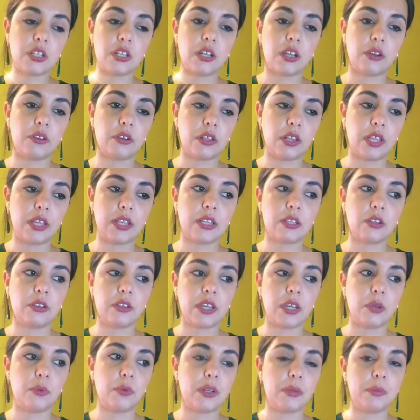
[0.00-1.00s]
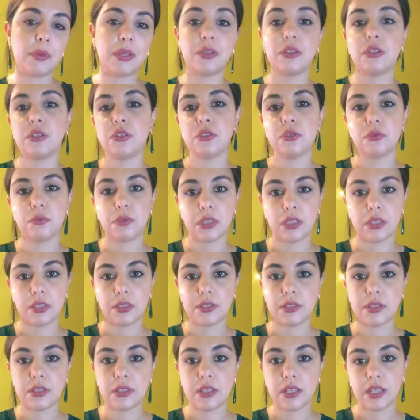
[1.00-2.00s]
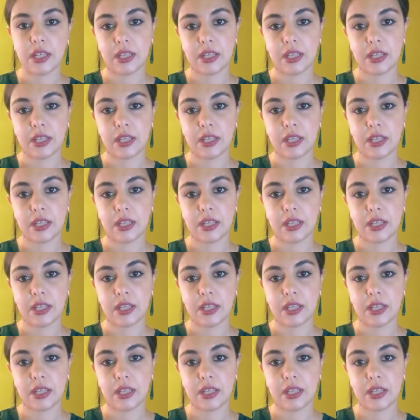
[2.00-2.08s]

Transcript: and now you're like, okay, what am I going to do with this?